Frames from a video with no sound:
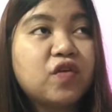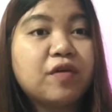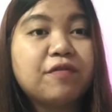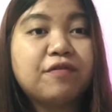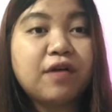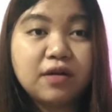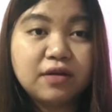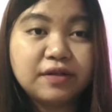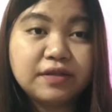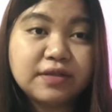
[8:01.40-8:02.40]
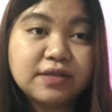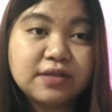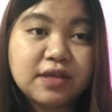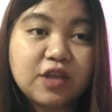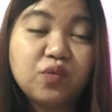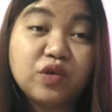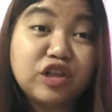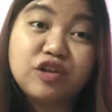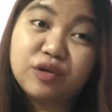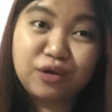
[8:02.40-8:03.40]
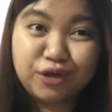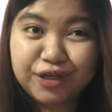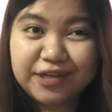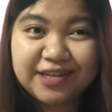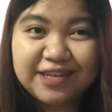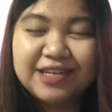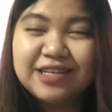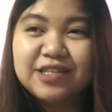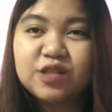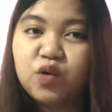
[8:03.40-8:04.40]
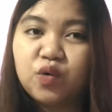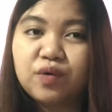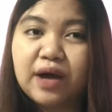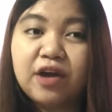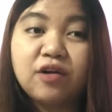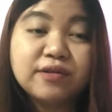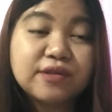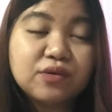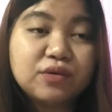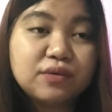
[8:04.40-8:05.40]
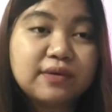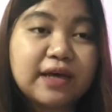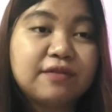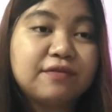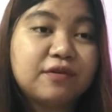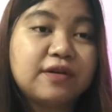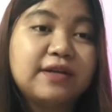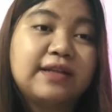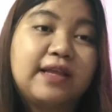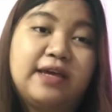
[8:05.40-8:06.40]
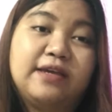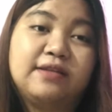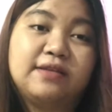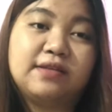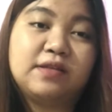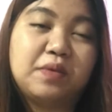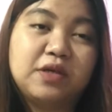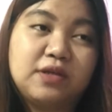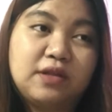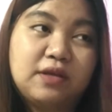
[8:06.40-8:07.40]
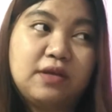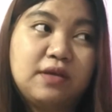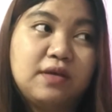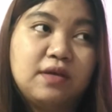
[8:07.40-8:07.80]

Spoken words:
their funnels, it would look good. So I also do that for the client, especially